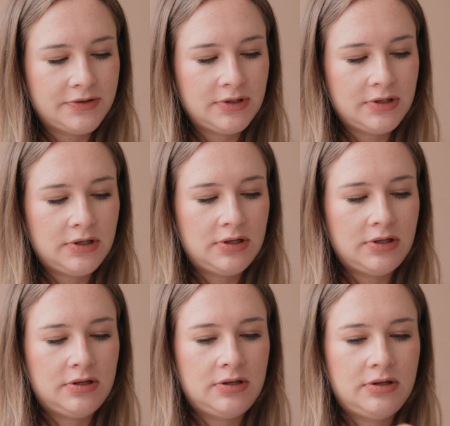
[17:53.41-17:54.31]
when you're out
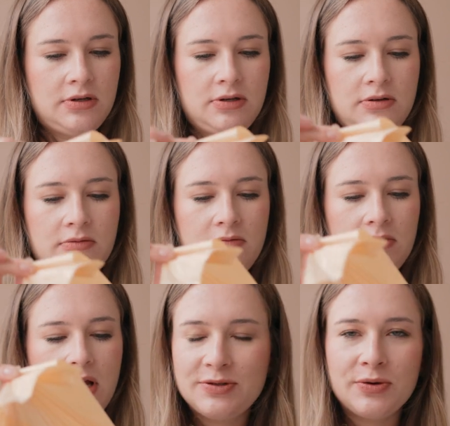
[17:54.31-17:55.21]
and about to
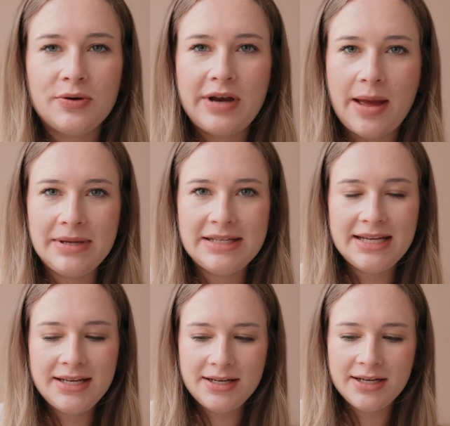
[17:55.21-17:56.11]
store nappies
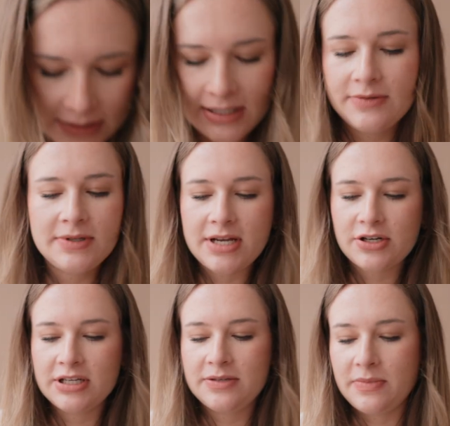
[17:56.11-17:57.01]
in. These ones
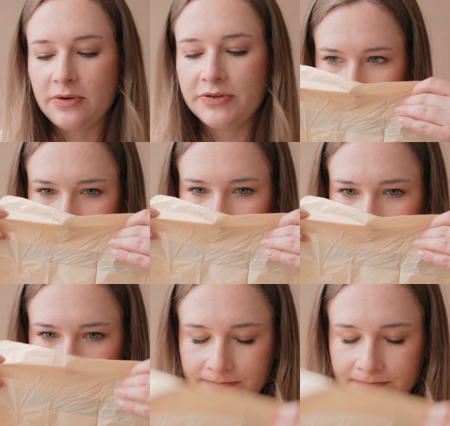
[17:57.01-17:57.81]
actually smell so good.